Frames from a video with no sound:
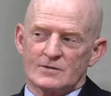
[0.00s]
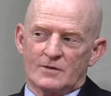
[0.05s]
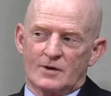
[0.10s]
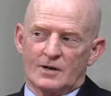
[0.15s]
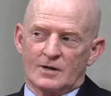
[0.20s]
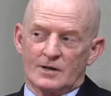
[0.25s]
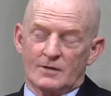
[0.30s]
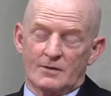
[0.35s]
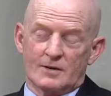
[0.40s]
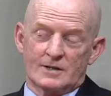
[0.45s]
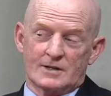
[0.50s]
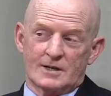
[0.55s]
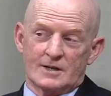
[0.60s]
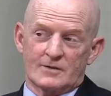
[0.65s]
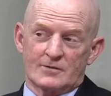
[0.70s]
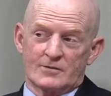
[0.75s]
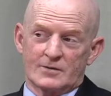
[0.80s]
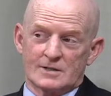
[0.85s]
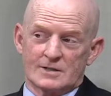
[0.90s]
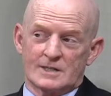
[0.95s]
of all, they would have done
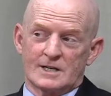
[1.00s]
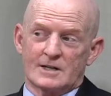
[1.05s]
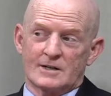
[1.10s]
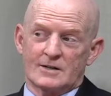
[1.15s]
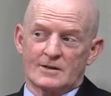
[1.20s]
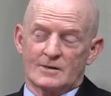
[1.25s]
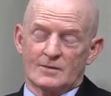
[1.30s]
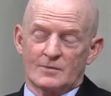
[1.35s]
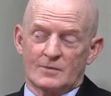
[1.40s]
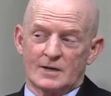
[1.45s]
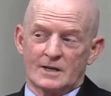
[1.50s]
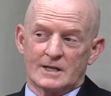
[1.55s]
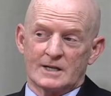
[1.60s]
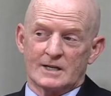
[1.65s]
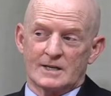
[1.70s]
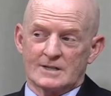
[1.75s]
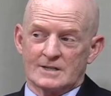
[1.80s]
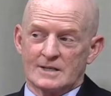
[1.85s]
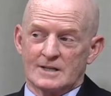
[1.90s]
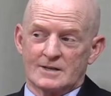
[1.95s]
it for a tenth of the money
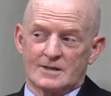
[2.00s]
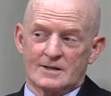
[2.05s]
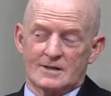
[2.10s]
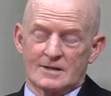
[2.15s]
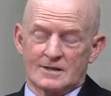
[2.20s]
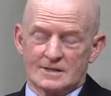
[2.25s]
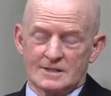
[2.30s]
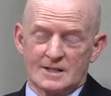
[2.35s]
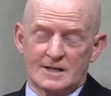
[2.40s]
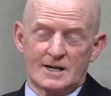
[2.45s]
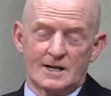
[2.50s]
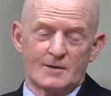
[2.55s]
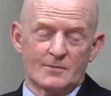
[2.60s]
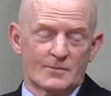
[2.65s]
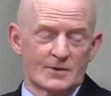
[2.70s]
and a tenth of the time,